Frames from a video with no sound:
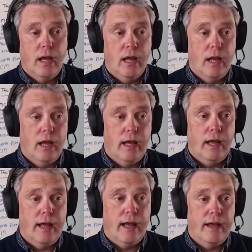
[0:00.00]

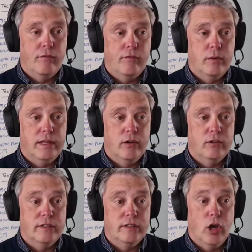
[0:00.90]
Have we
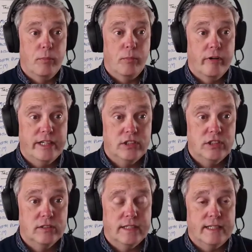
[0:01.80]
loaded the
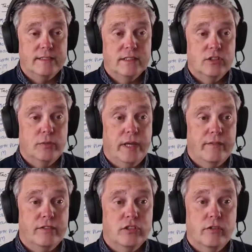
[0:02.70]
operational data? Do we
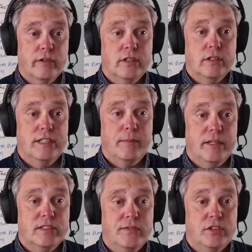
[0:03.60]
have historical team
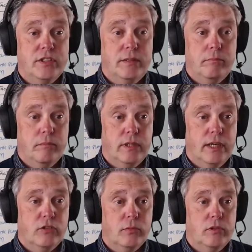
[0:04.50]
activity?
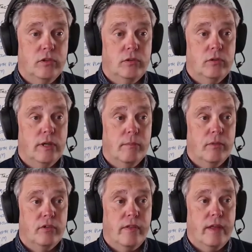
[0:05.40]
Yes, we do. The
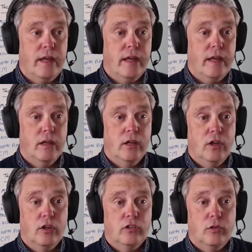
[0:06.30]
numbers are there.
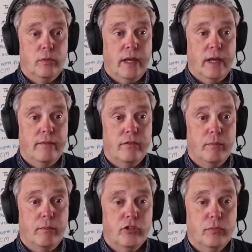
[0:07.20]
Do we have the
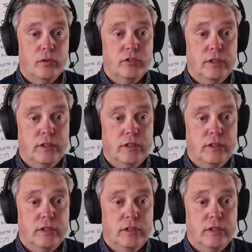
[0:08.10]
possible